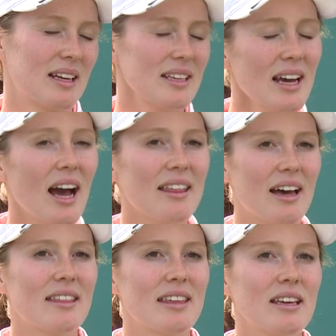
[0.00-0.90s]
Yeah,
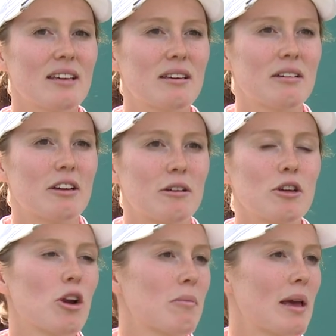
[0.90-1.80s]
I think,
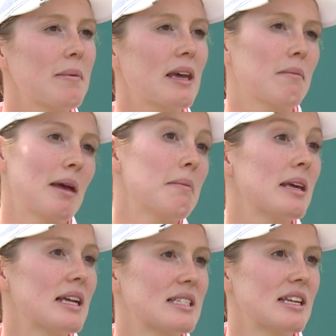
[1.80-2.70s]
you know, maybe
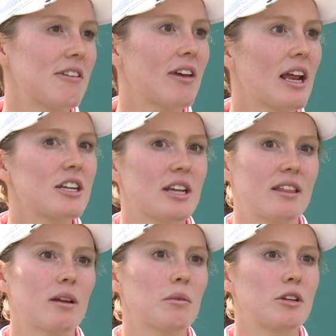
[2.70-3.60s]
it is an advantage. I
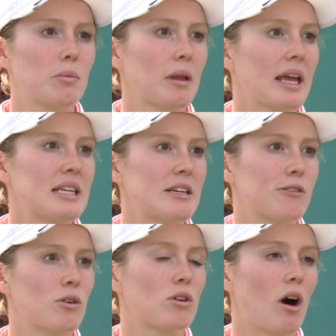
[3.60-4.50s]
think when you're playing a
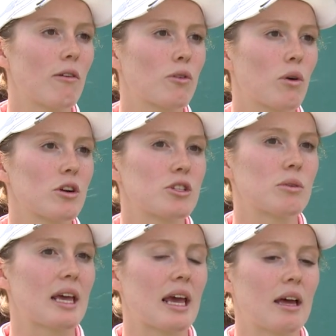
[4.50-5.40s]
difficult golf course, you
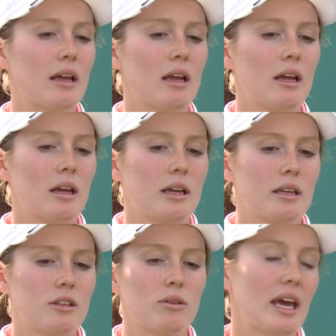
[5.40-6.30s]

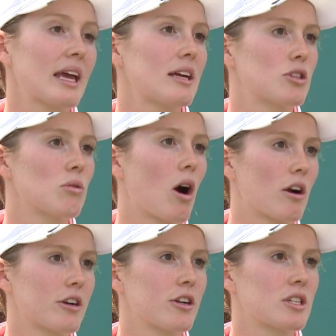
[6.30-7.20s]
can't get too hard
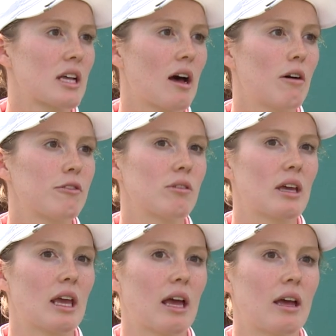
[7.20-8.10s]
on yourself. You
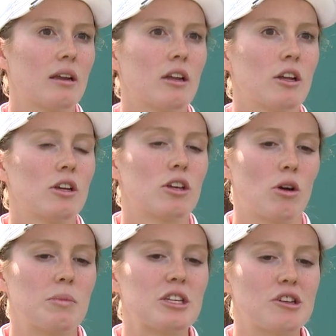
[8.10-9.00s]
can't, you know,
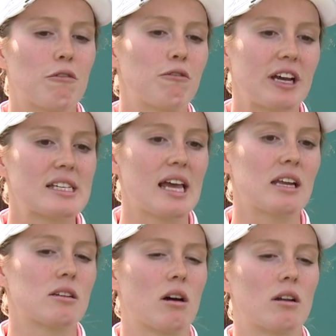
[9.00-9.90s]
be so
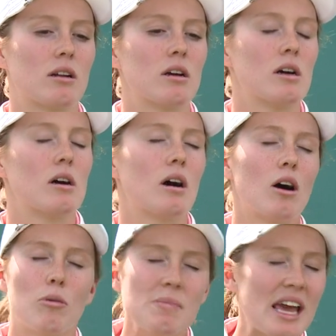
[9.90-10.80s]
fixated on,
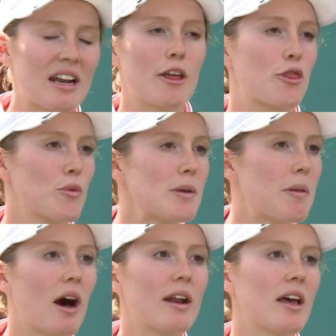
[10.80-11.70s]
oh man, I three
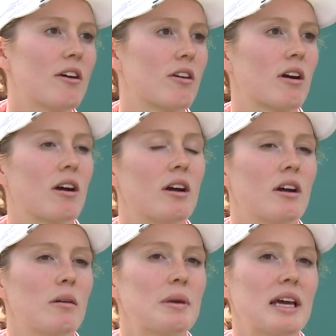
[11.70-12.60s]
putted, or
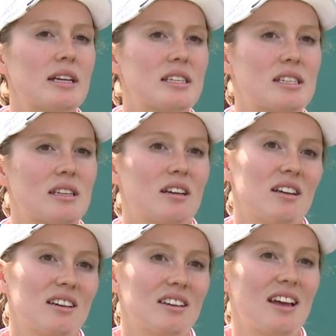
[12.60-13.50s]
because
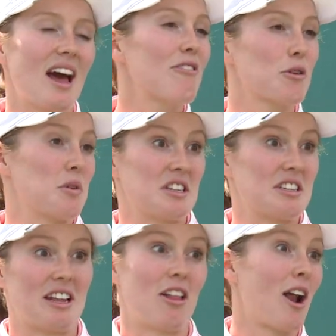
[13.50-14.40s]
a
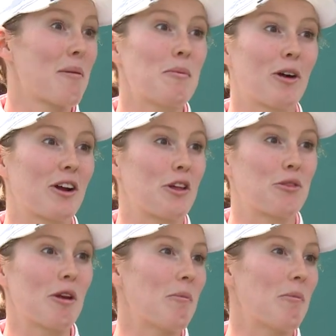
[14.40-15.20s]
lot of people are going to three